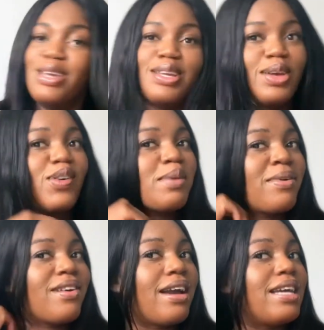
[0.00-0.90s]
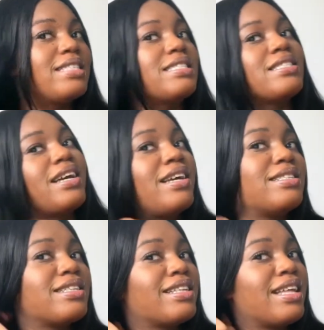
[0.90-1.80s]
You know when you put your hand
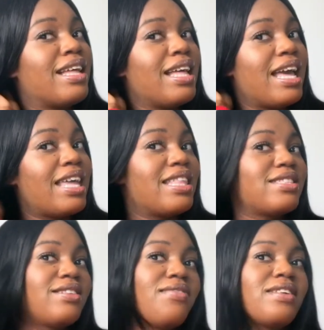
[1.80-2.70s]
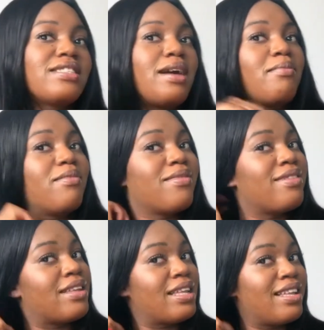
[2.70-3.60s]
inside and there's traffic jam?
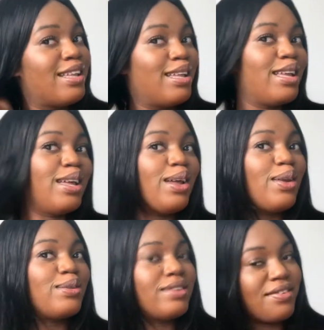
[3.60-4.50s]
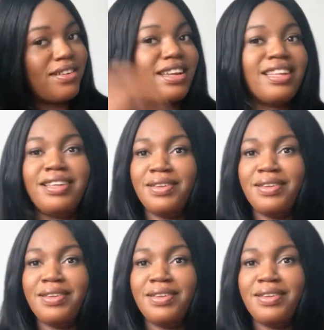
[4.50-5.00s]
No traffic.